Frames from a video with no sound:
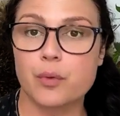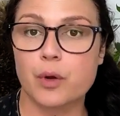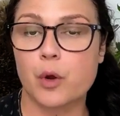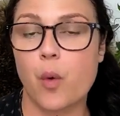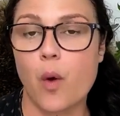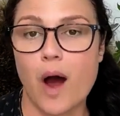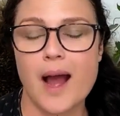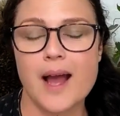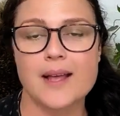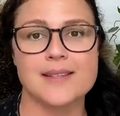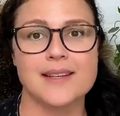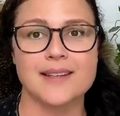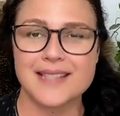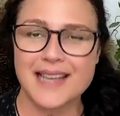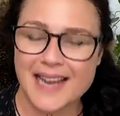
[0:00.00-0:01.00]
requires
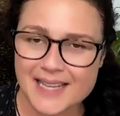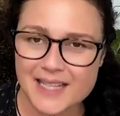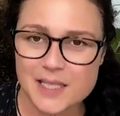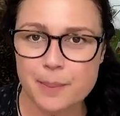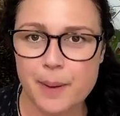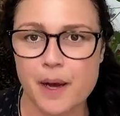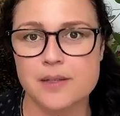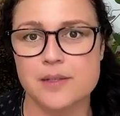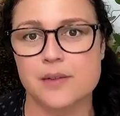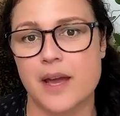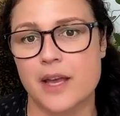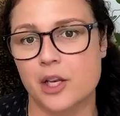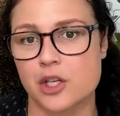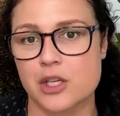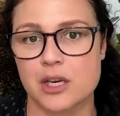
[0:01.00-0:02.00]
intense personal
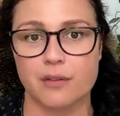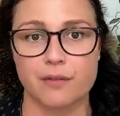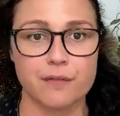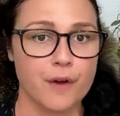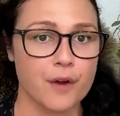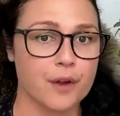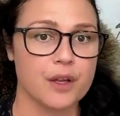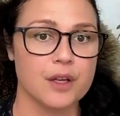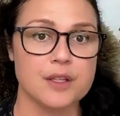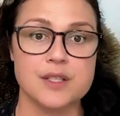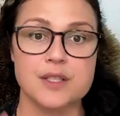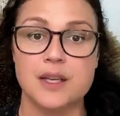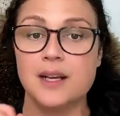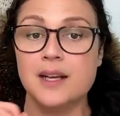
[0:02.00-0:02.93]
energy and focus.